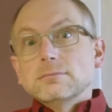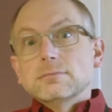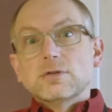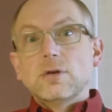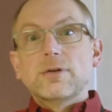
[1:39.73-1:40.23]

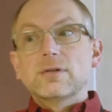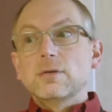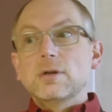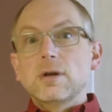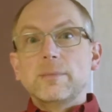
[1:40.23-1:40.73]
So far, so
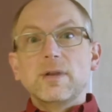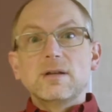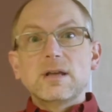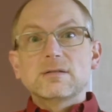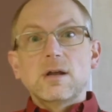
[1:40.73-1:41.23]
good. I mean, the
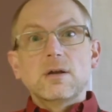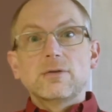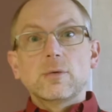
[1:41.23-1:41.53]
day's not over.